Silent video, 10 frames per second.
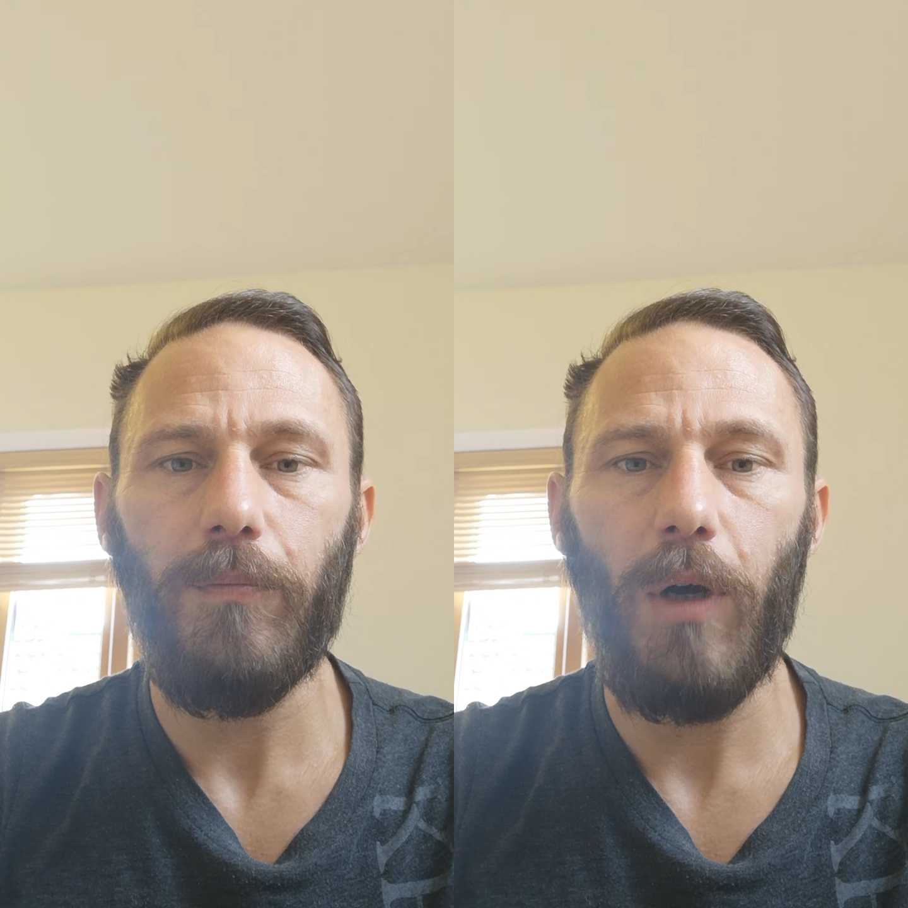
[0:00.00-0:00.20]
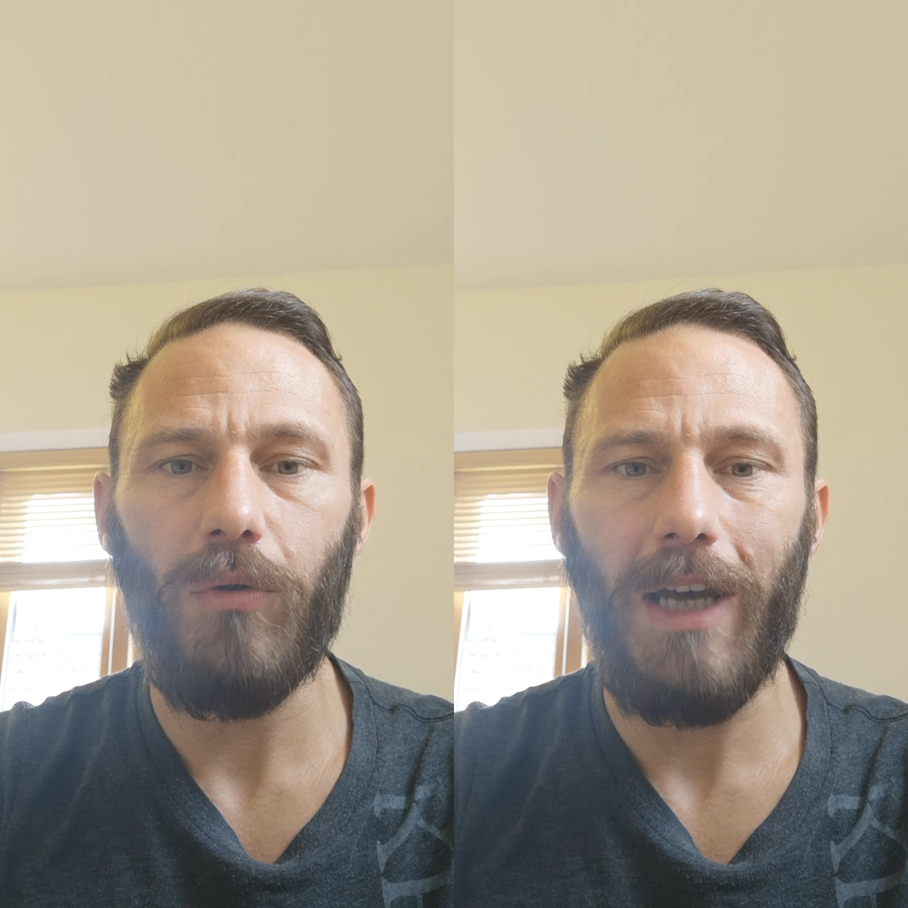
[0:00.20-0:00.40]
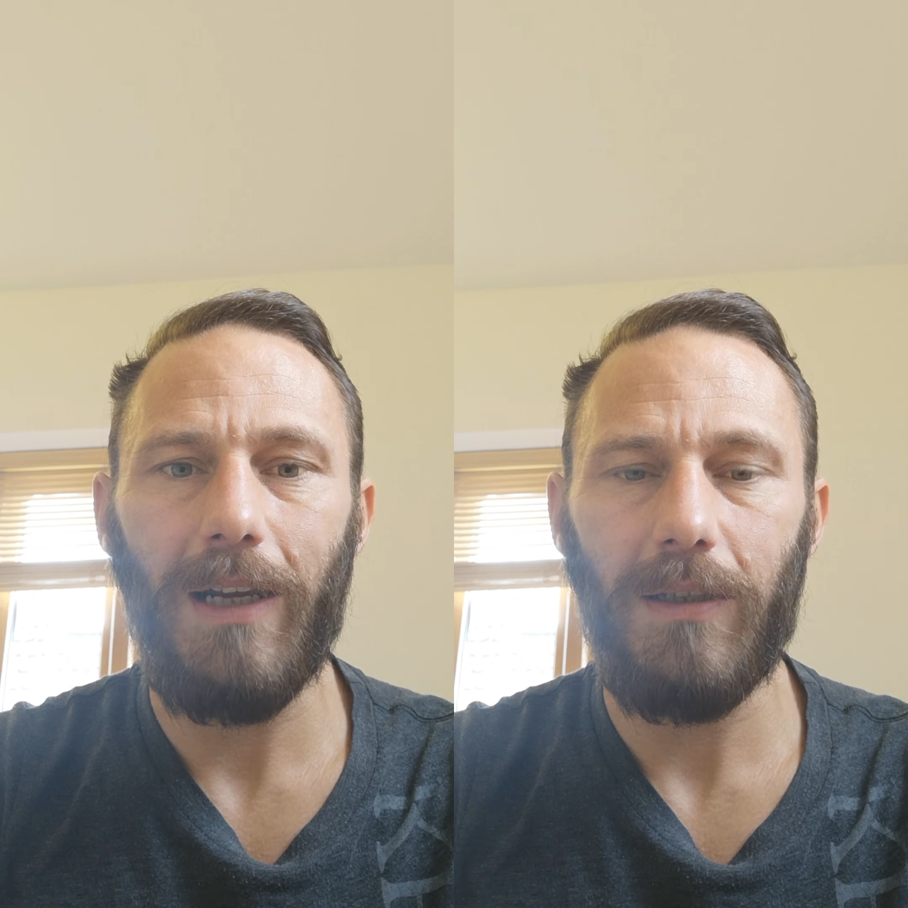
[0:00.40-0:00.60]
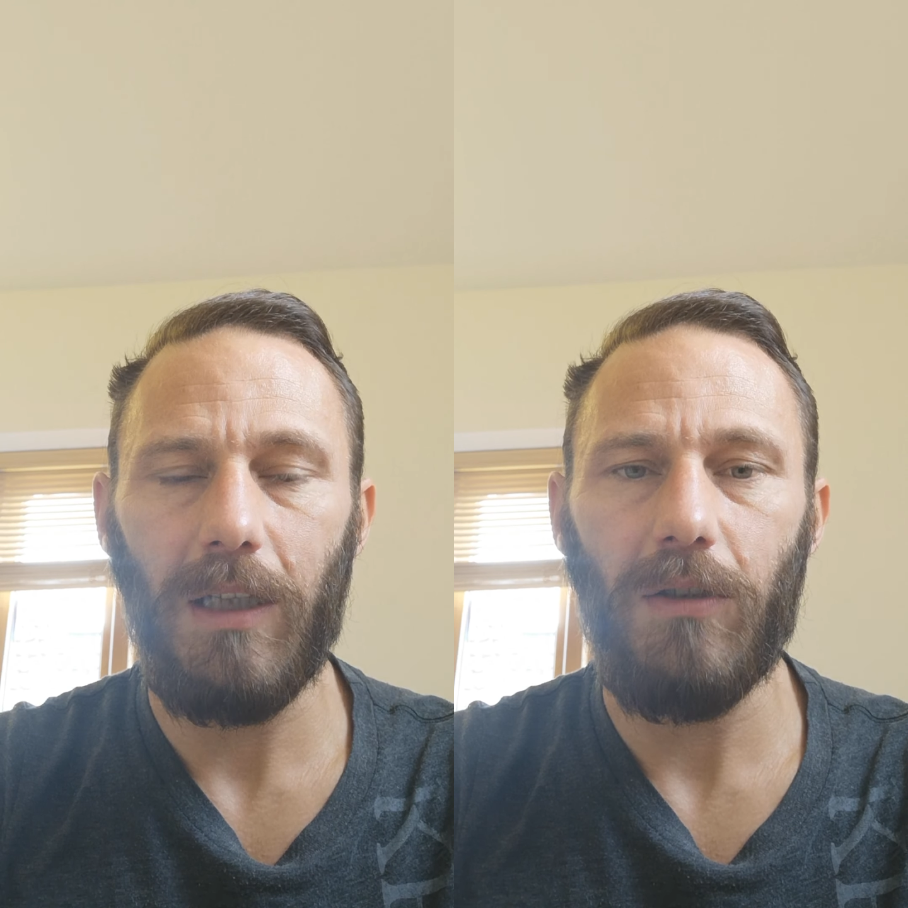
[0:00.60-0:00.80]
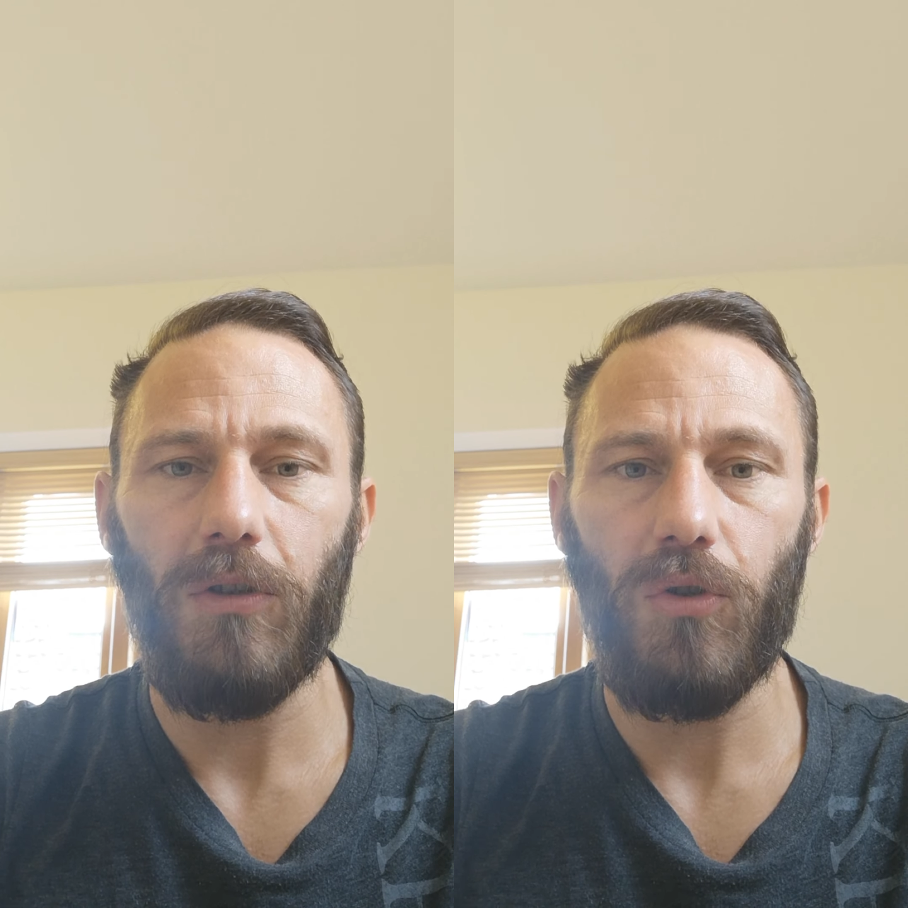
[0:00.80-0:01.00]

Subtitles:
modality to